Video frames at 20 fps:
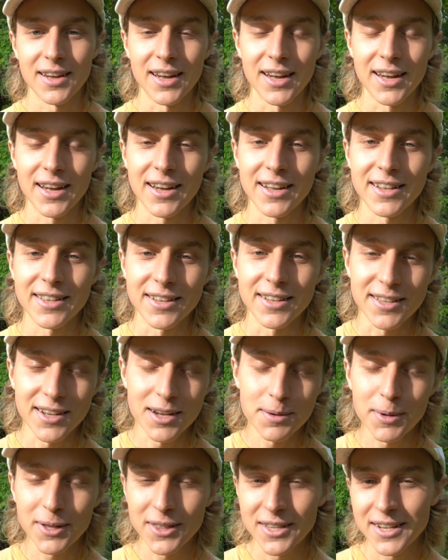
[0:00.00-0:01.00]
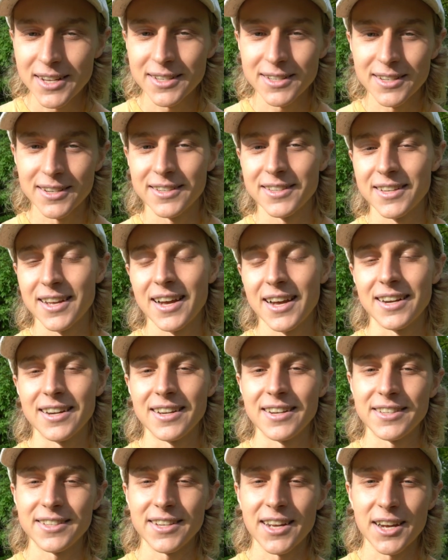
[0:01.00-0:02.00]
And the thing about this is that
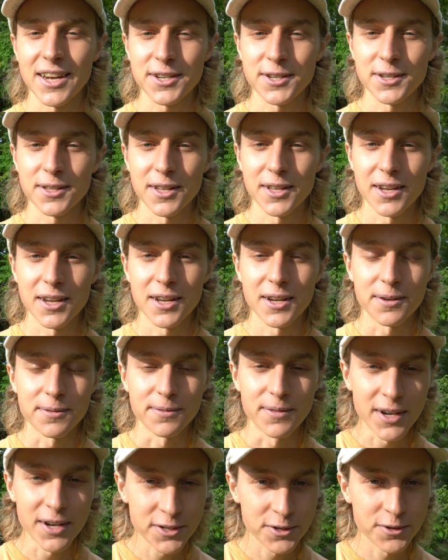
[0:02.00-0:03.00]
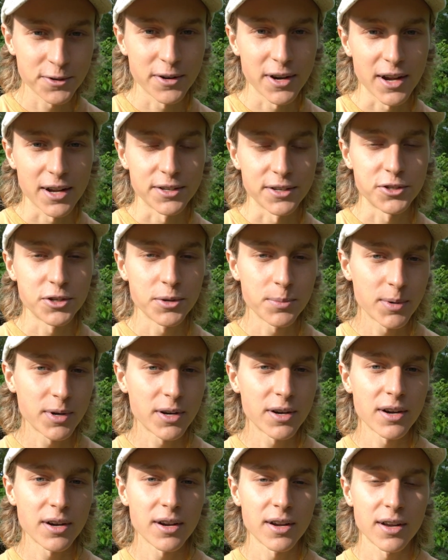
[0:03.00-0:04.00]
it is actually retrograde.
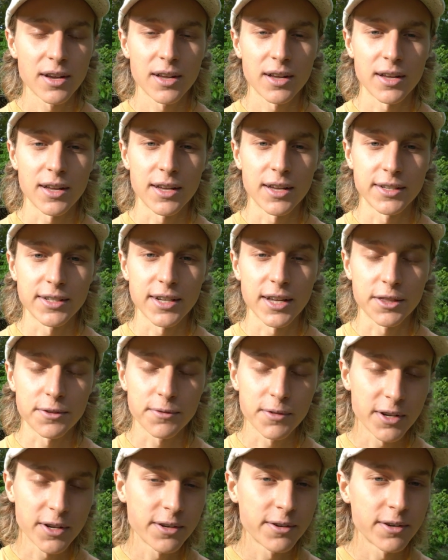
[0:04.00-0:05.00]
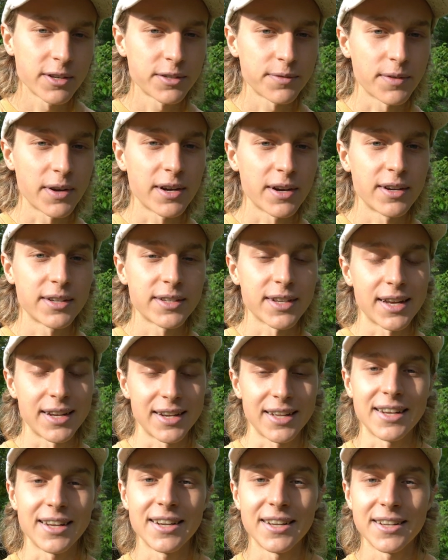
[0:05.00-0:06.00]
Jupiter is at 3 degrees of Aries,
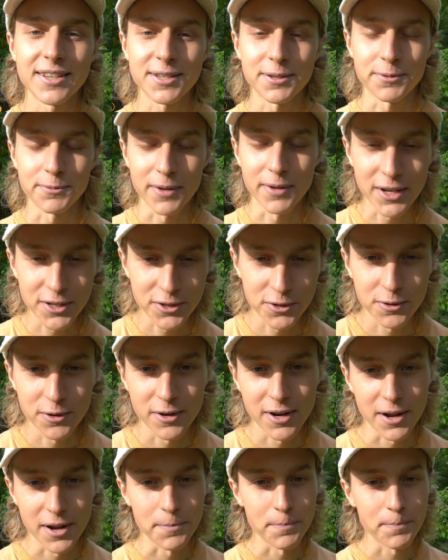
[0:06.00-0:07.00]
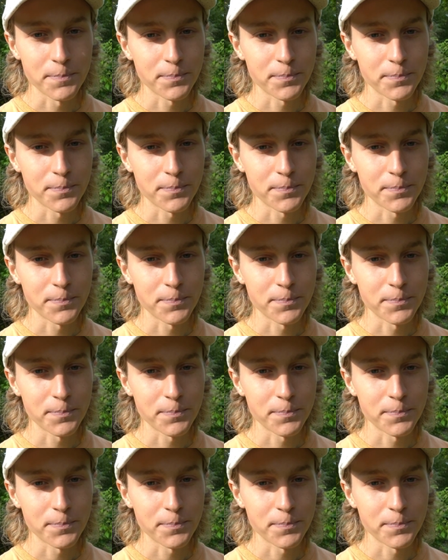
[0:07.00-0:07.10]
and it is retrograde.